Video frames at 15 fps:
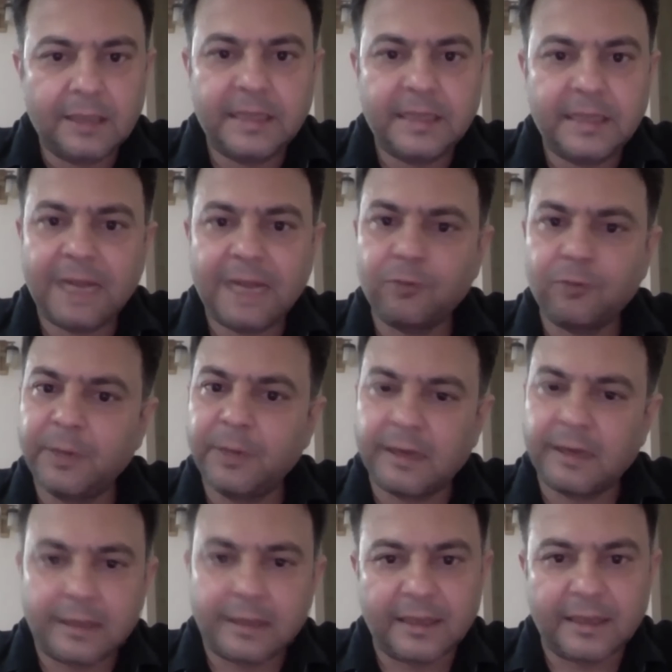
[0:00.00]
They have to be
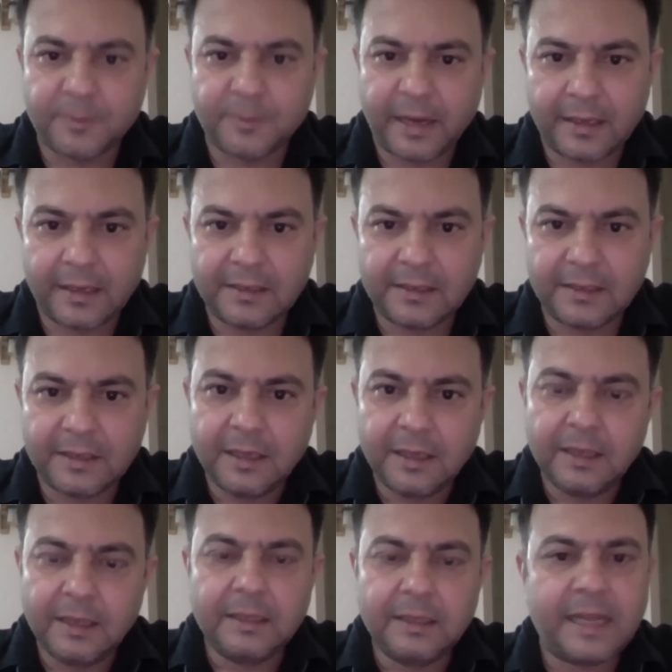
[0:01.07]
treated as migrants.
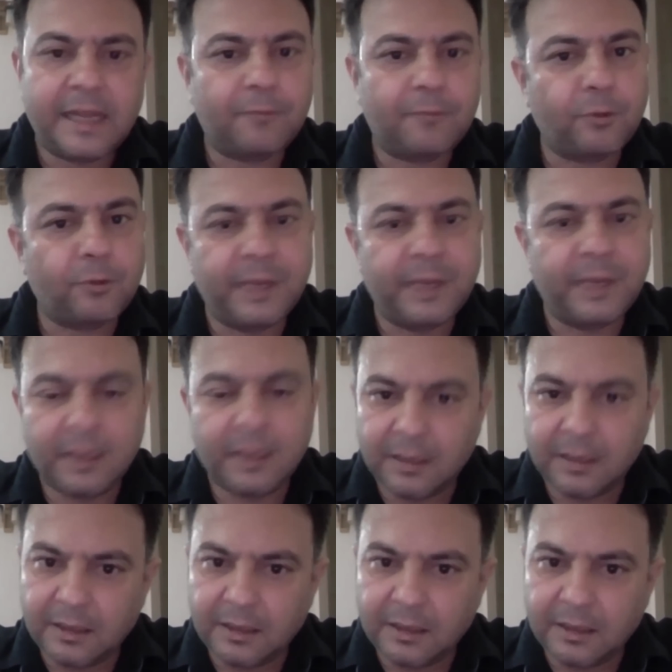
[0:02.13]
They have to be